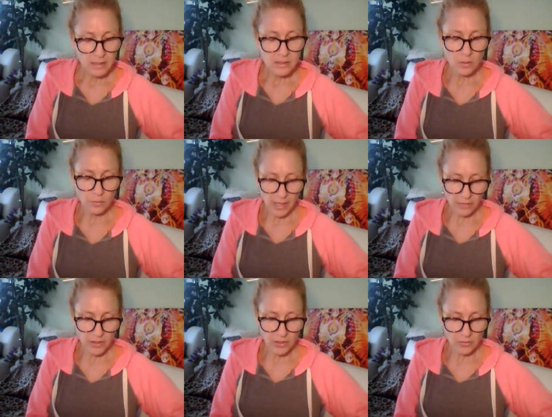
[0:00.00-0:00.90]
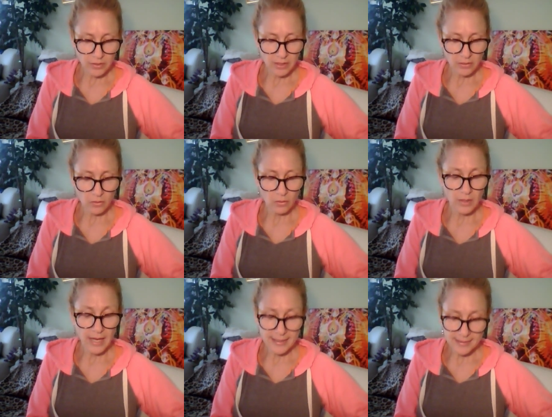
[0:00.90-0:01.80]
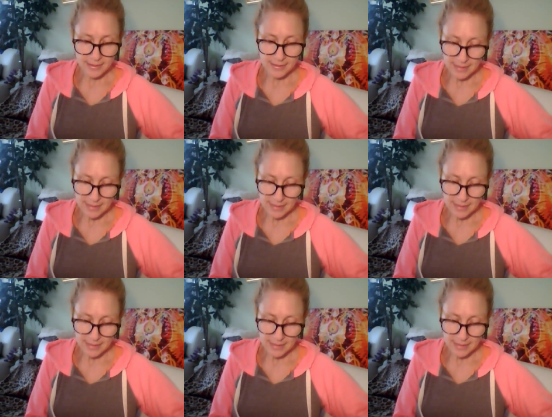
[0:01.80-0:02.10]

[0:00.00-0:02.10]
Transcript: So around the union, or as it is